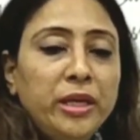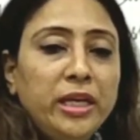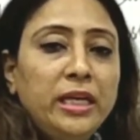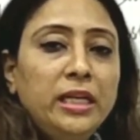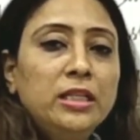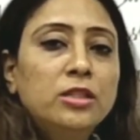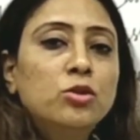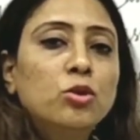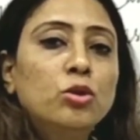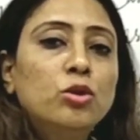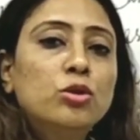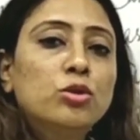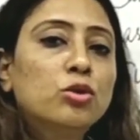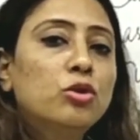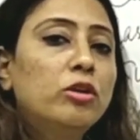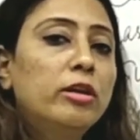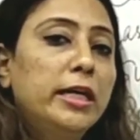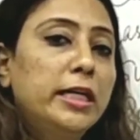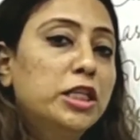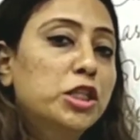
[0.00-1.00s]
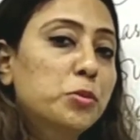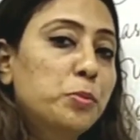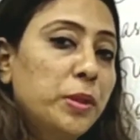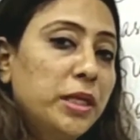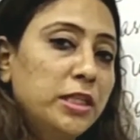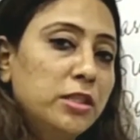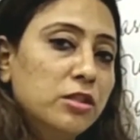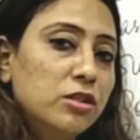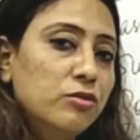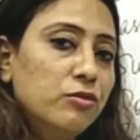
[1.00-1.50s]
paid is also an
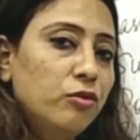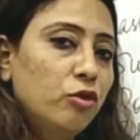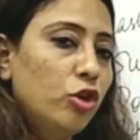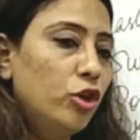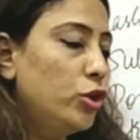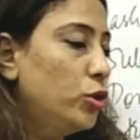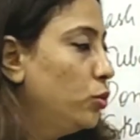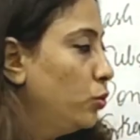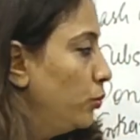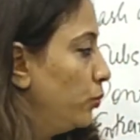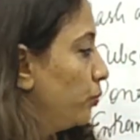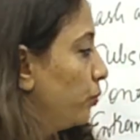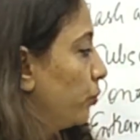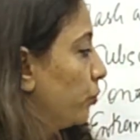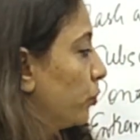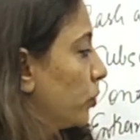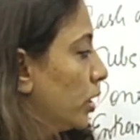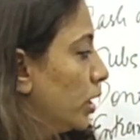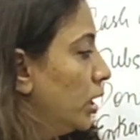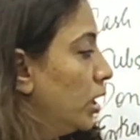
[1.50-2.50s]
expense for you.